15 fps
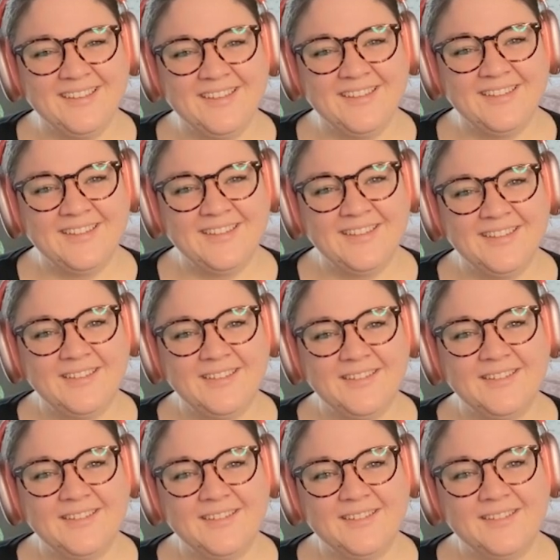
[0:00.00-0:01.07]

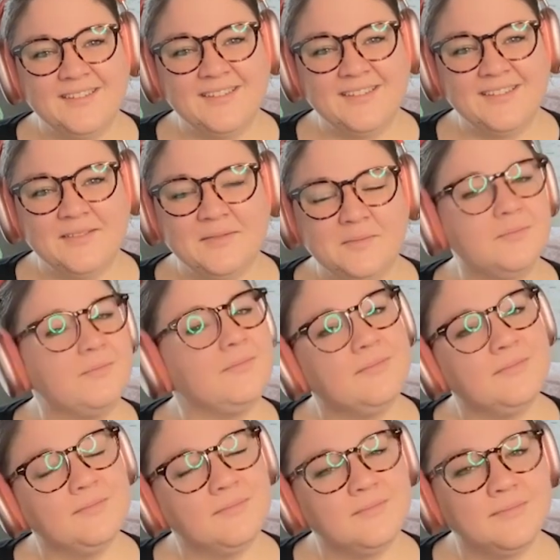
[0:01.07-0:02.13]

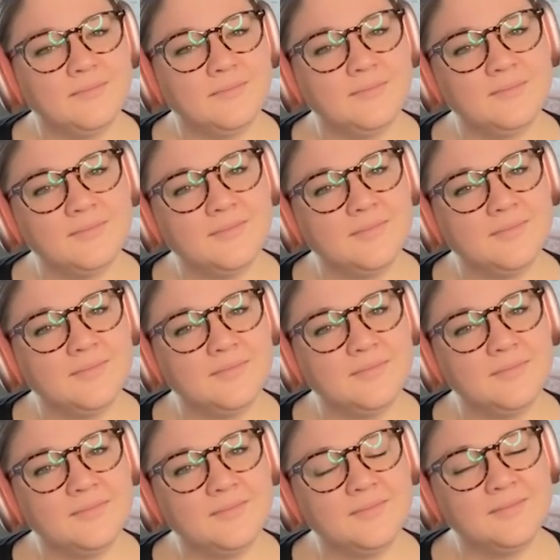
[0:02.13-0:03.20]

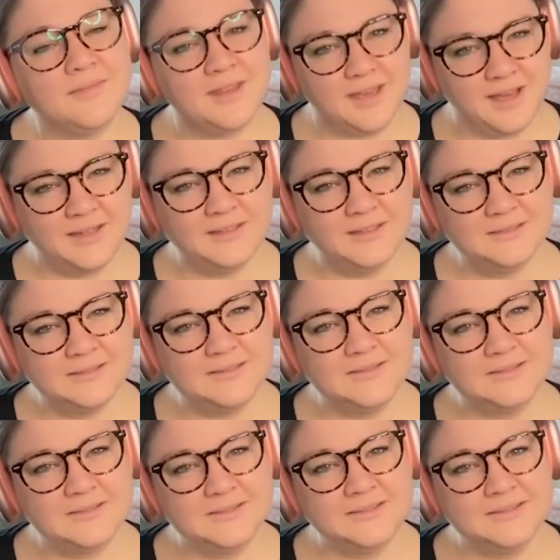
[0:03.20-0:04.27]

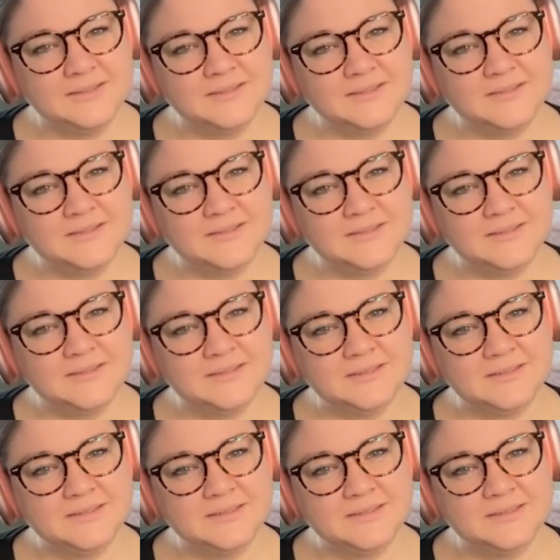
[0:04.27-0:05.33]

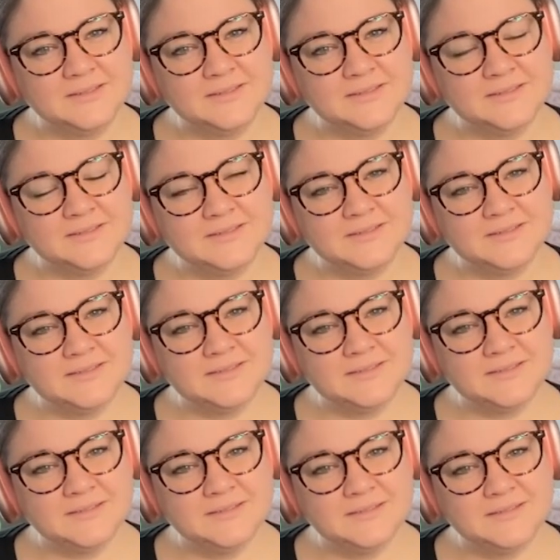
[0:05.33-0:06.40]

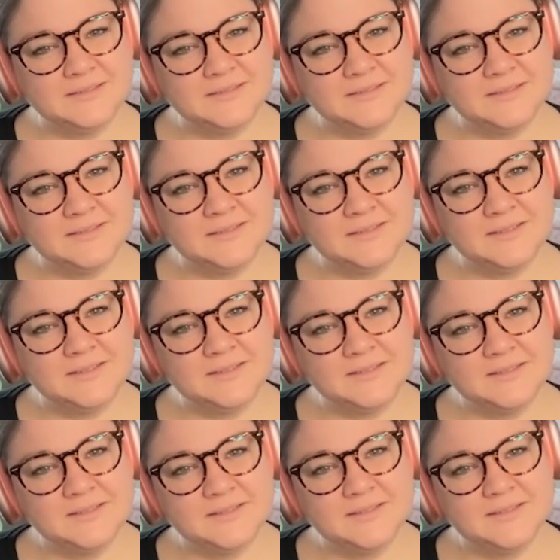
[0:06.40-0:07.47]

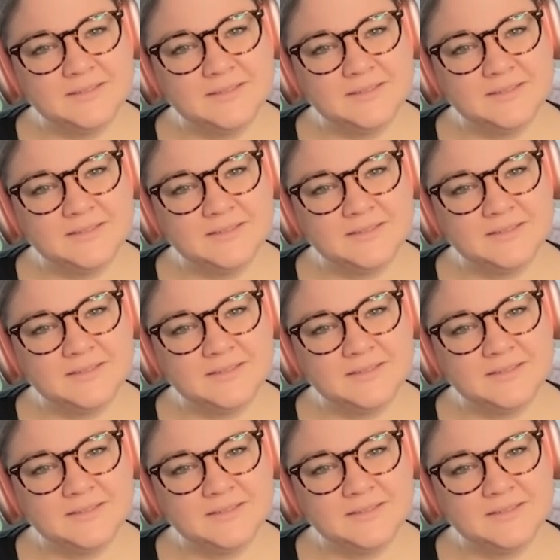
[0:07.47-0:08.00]
The person shown says nothing.